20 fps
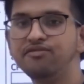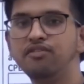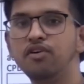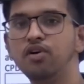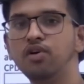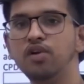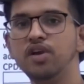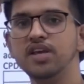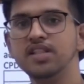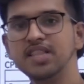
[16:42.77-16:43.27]

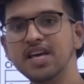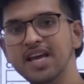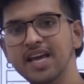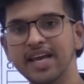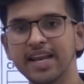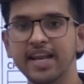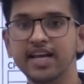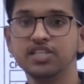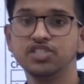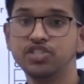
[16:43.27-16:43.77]
following the
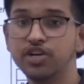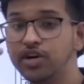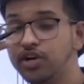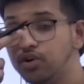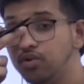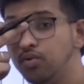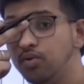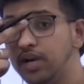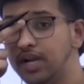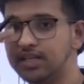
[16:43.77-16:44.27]
annexure
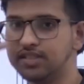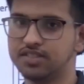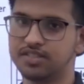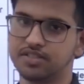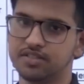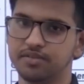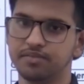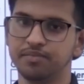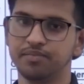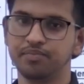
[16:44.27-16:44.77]
2
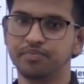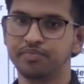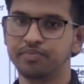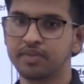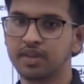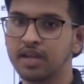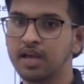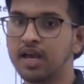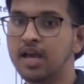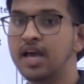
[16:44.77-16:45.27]
list.
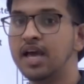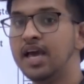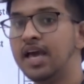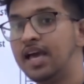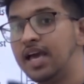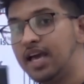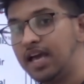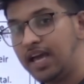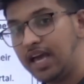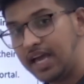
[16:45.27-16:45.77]

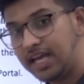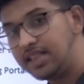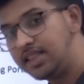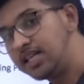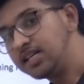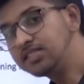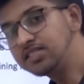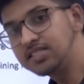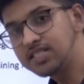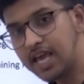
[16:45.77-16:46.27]
In
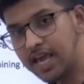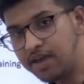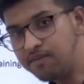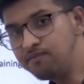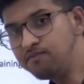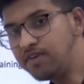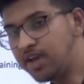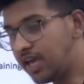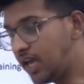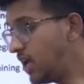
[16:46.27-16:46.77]
the
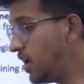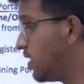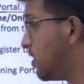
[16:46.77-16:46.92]
same way,